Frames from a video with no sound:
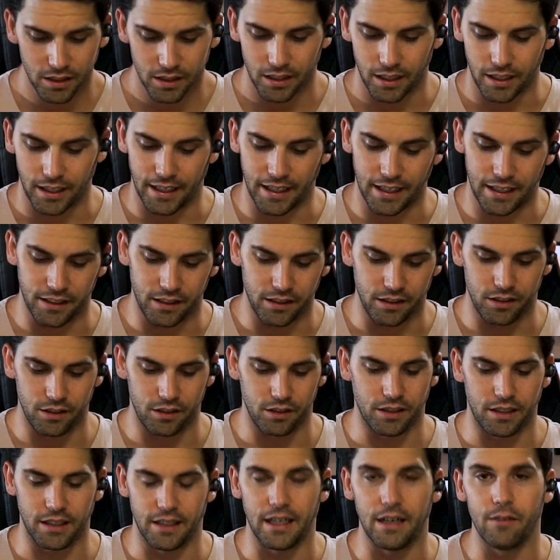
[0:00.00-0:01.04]
and
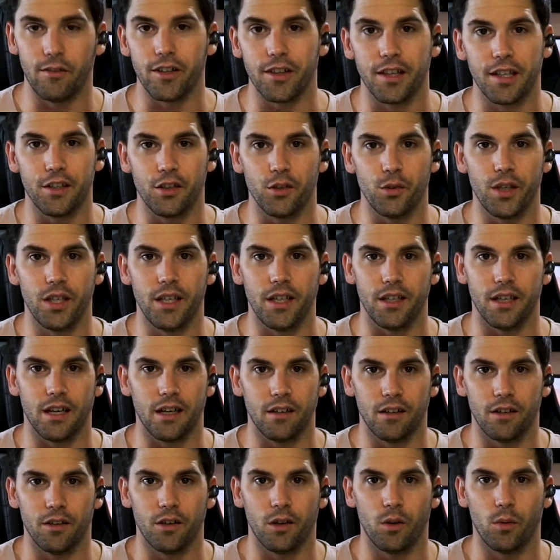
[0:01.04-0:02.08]
you get everything you need. I
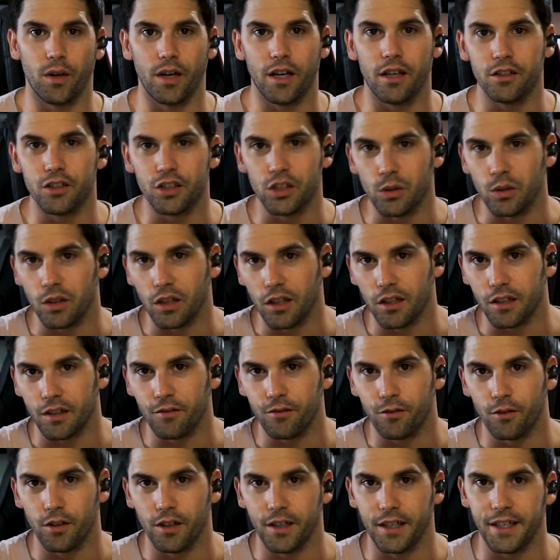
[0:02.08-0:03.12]
don't know what else you were looking
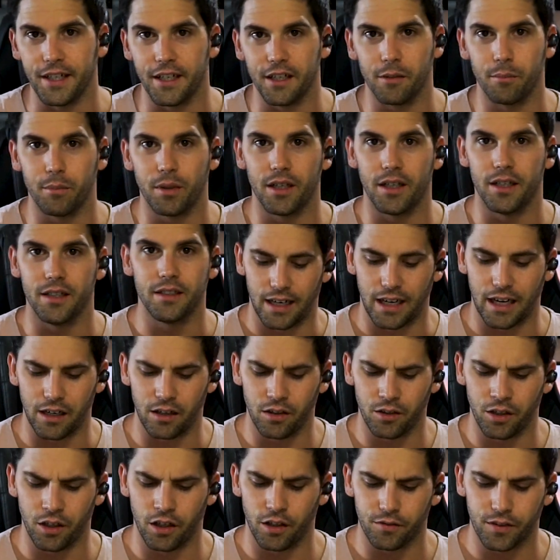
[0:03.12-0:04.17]
for in the earbud. I
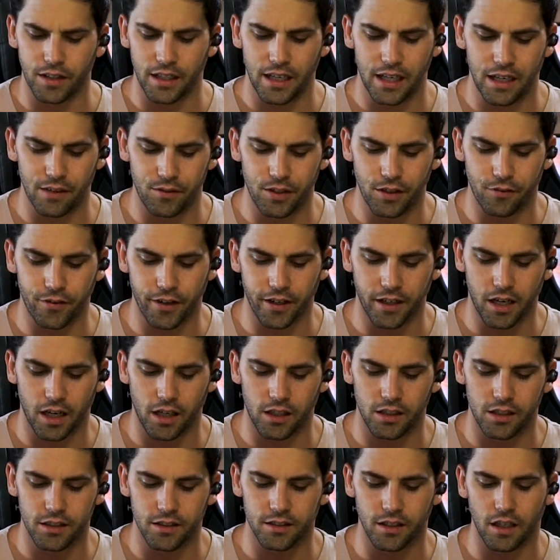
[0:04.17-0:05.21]
don't know if they have different
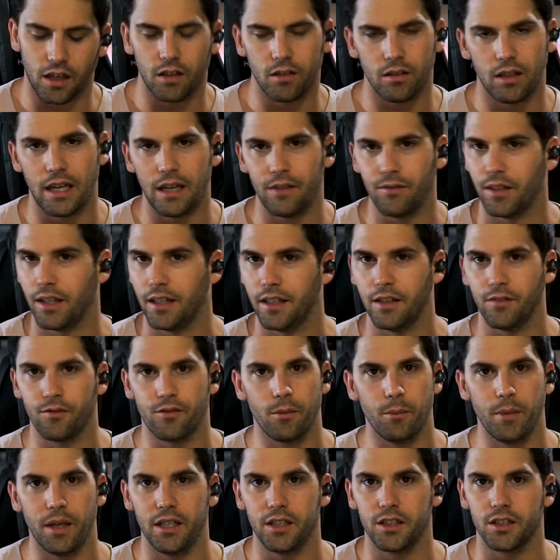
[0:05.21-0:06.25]
colors. I'll have that
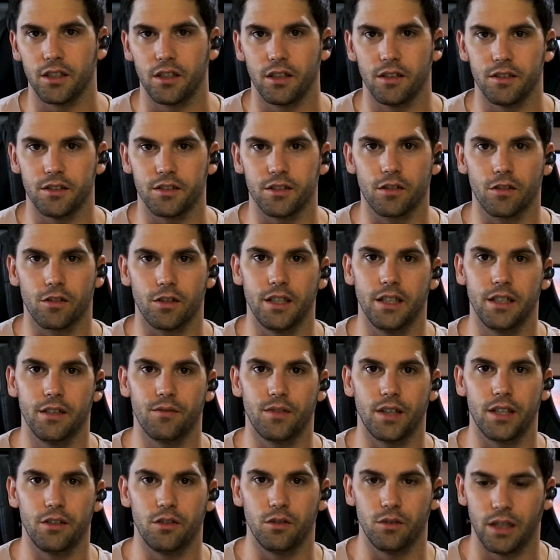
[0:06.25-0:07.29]
information on the screen if
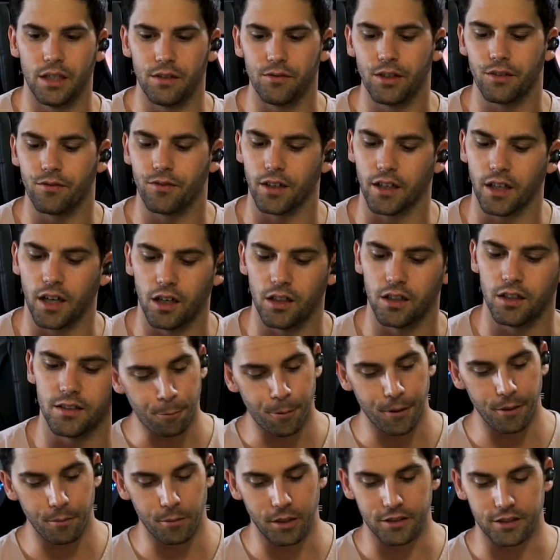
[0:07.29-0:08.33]
they do have different colors.
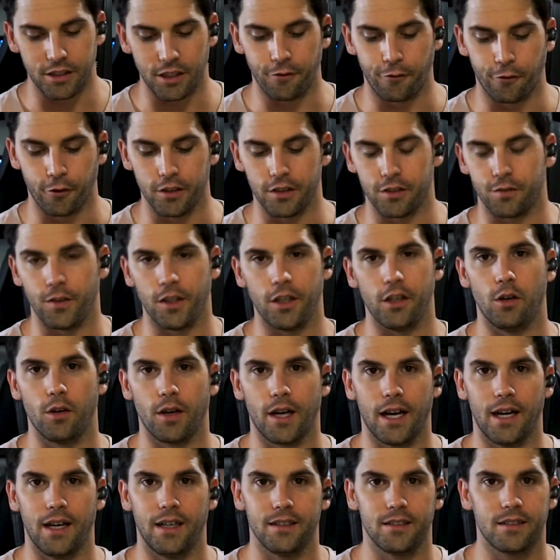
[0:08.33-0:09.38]
Pretty much it for this video,
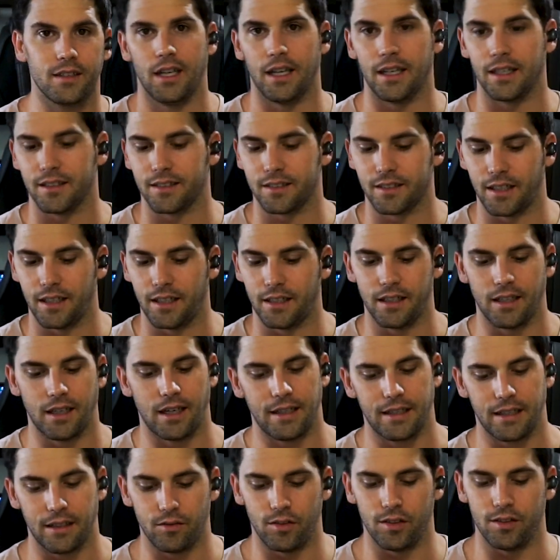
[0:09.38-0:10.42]
guys. Like I said,
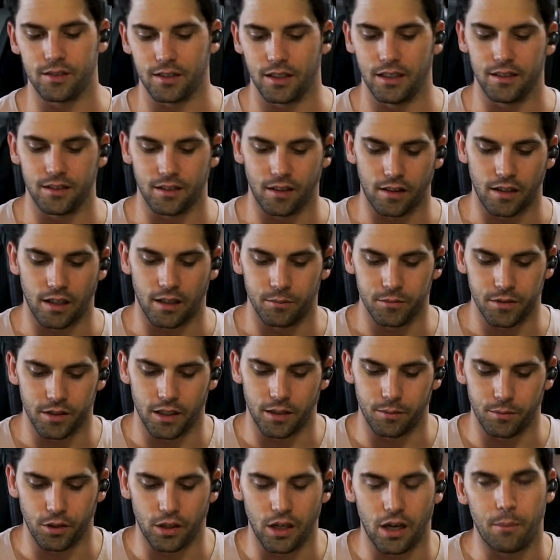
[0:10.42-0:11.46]
I give these things a thumbs
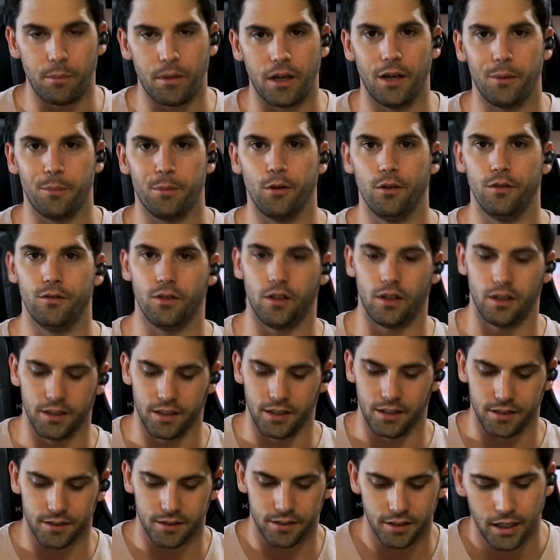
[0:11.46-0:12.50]
up. You got my approval on
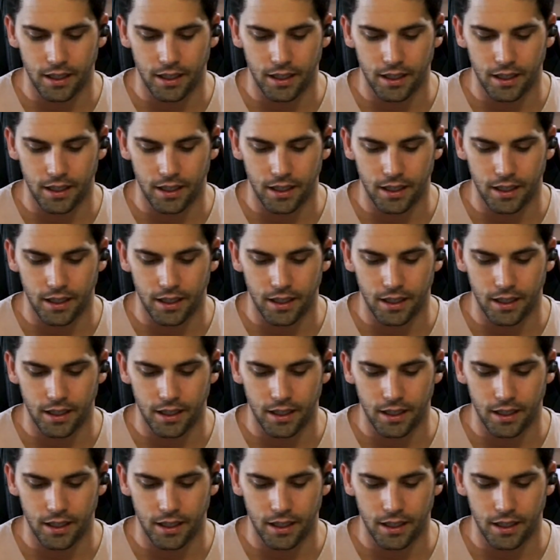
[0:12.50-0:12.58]
these.